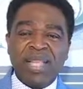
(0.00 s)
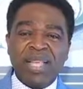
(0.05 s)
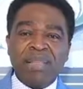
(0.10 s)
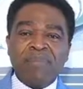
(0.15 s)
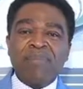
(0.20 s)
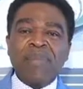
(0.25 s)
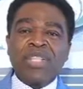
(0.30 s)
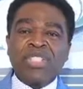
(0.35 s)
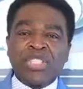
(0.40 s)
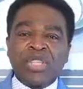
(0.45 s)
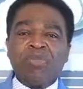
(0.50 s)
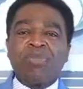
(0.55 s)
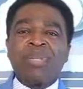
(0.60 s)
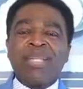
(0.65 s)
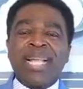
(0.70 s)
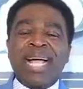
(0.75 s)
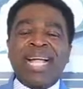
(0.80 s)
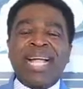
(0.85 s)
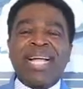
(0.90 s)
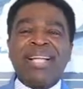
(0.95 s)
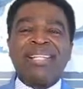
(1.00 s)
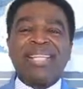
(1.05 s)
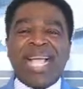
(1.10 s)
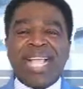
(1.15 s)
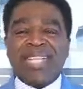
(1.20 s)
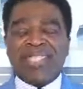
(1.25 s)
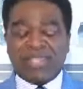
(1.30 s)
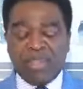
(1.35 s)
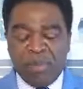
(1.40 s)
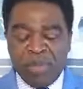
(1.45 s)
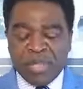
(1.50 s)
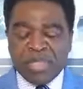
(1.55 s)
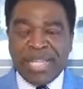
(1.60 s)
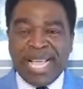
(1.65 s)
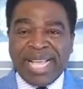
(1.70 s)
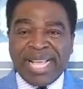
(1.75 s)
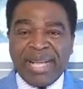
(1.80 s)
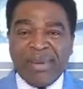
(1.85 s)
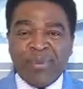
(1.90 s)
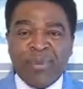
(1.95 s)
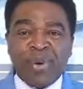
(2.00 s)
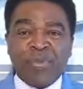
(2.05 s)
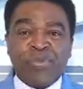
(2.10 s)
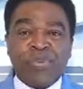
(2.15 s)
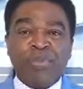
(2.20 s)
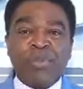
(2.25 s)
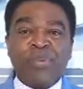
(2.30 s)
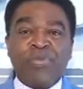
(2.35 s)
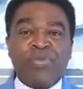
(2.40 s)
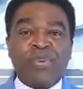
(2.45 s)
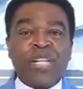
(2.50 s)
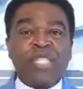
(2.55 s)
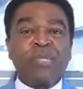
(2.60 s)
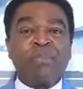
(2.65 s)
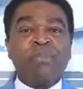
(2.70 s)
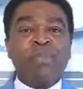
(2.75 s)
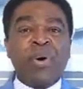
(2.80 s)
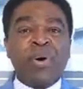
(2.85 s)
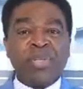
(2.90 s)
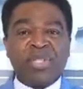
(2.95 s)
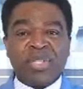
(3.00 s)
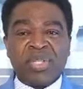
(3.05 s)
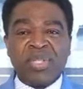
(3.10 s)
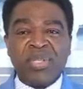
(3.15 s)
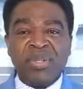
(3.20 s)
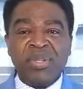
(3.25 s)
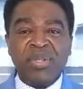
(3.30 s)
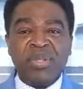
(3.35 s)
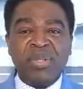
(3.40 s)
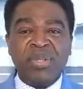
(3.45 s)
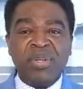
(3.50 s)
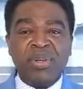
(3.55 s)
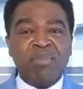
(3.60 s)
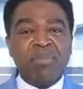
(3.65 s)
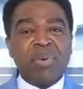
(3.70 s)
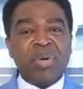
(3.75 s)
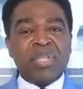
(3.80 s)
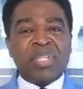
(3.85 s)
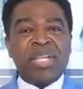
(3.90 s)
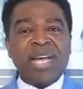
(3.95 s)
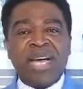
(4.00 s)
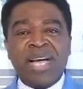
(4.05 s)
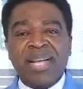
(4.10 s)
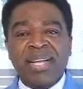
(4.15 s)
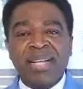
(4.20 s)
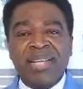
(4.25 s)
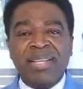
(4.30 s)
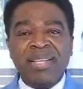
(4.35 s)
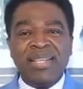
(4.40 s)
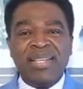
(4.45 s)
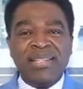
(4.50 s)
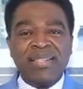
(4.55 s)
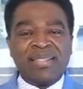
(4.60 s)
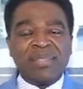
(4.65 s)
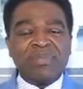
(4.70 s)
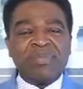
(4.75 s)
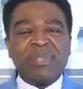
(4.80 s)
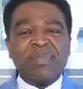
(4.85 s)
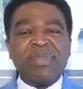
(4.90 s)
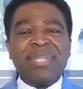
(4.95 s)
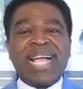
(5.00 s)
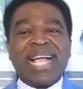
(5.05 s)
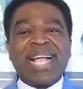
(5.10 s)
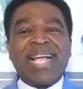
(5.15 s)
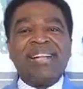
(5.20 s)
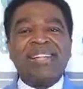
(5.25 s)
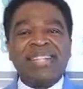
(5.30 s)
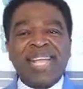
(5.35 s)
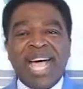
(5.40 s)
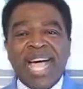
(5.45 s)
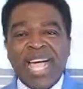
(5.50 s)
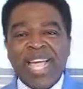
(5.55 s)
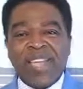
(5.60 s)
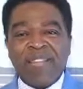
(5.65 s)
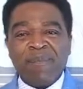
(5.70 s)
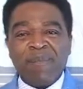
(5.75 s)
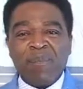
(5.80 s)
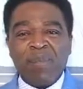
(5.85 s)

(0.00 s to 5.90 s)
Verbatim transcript: It means something that can die. It's almost like a word from the French mort, mortal, something that can die.